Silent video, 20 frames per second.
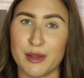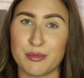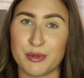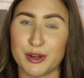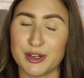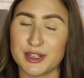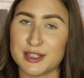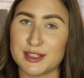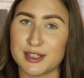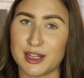
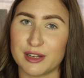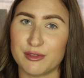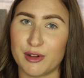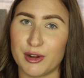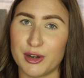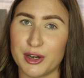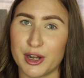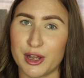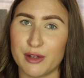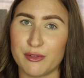Brodie started
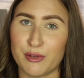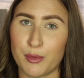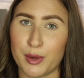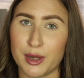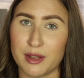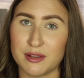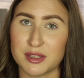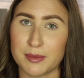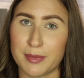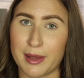rolling over
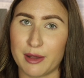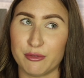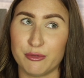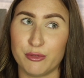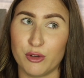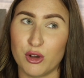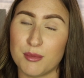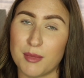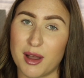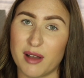when he was about
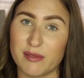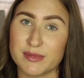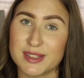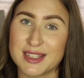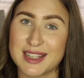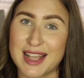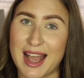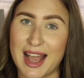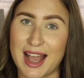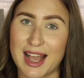4
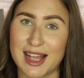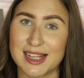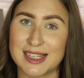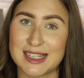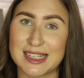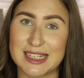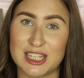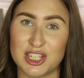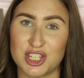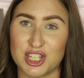months
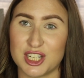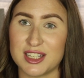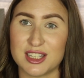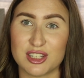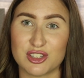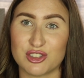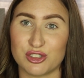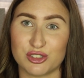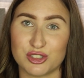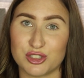and literally
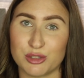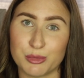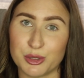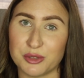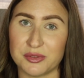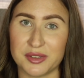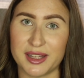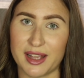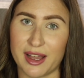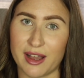does not stop
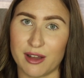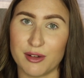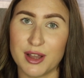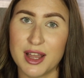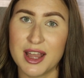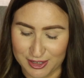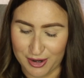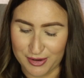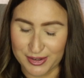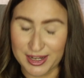moving now.
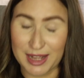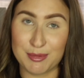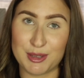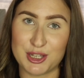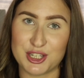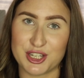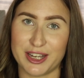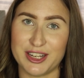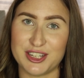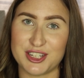So
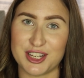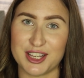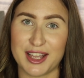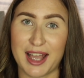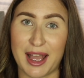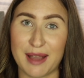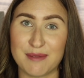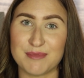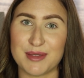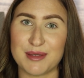nappy changing
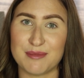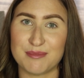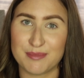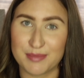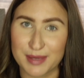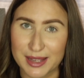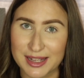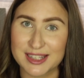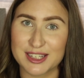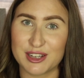can be a
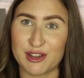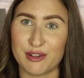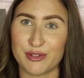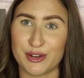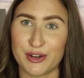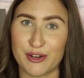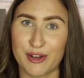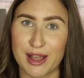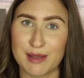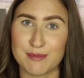bit of
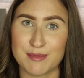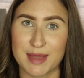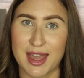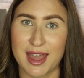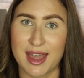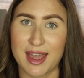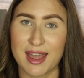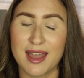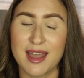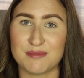a
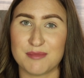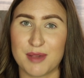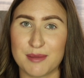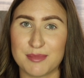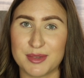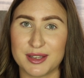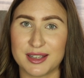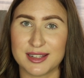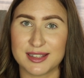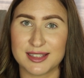nightmare. My
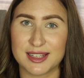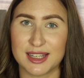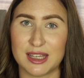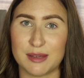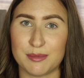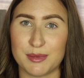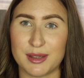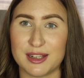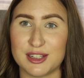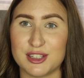biggest
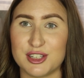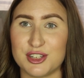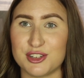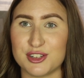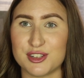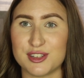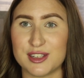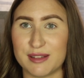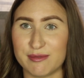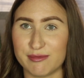tip is to
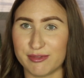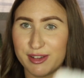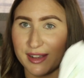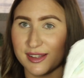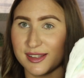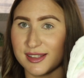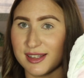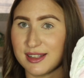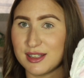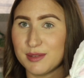just
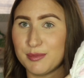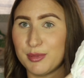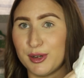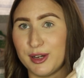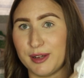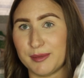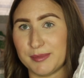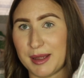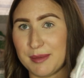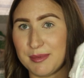invest into
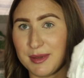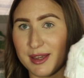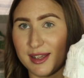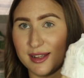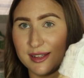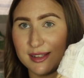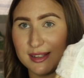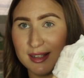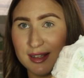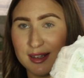pull-up
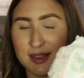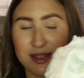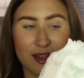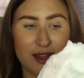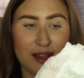nappies.